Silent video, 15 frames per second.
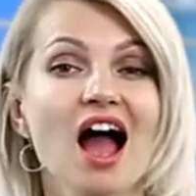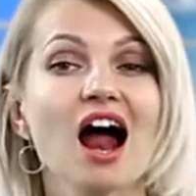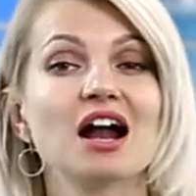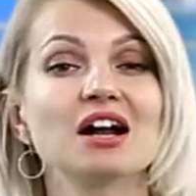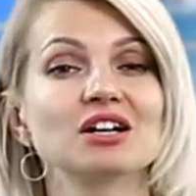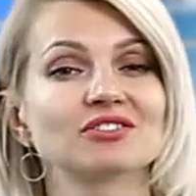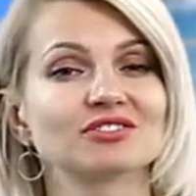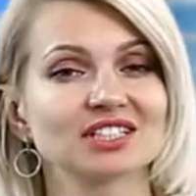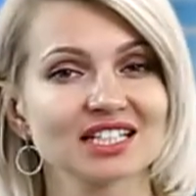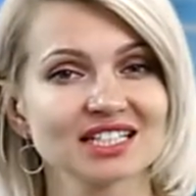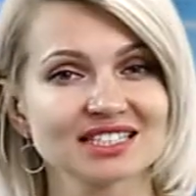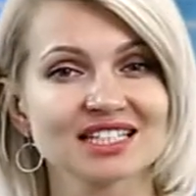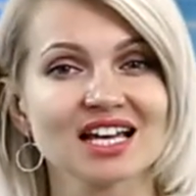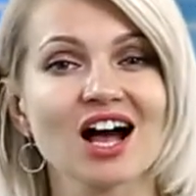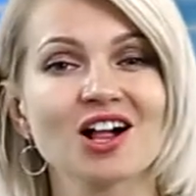However,
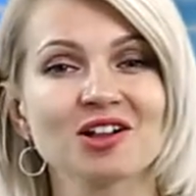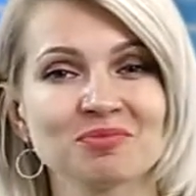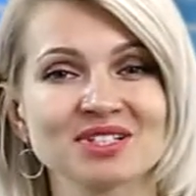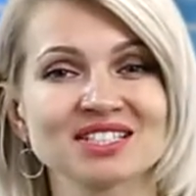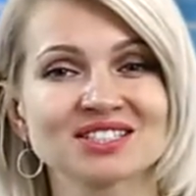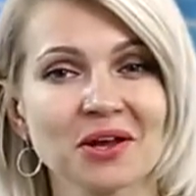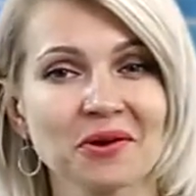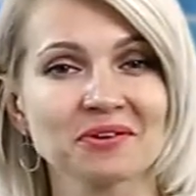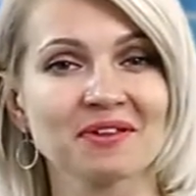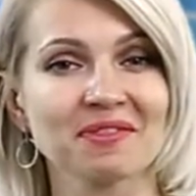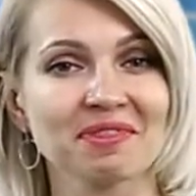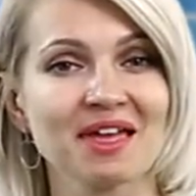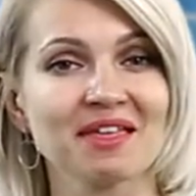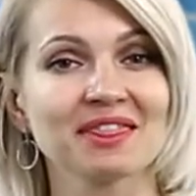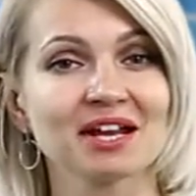it's almost certain
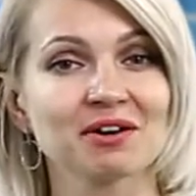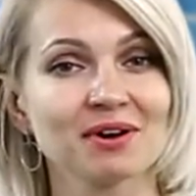that the